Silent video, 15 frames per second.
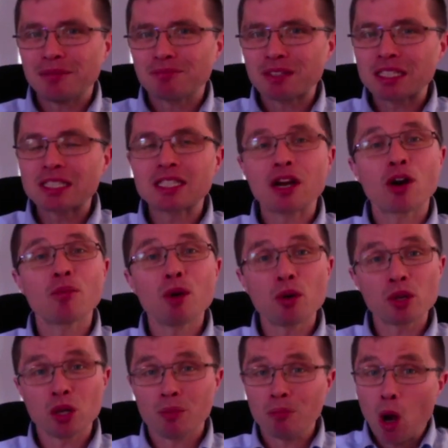
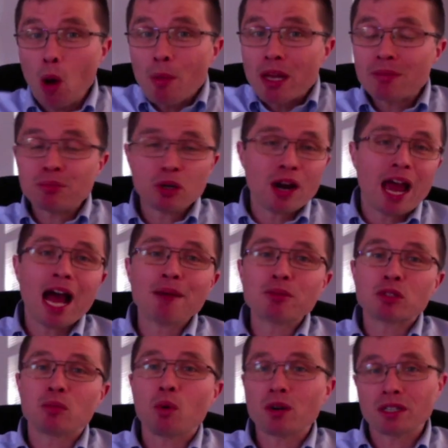ceremonial moment, perhaps
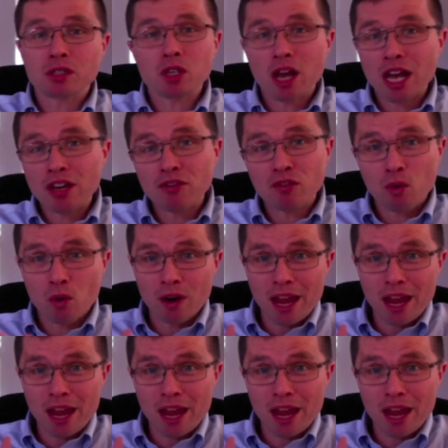more designed for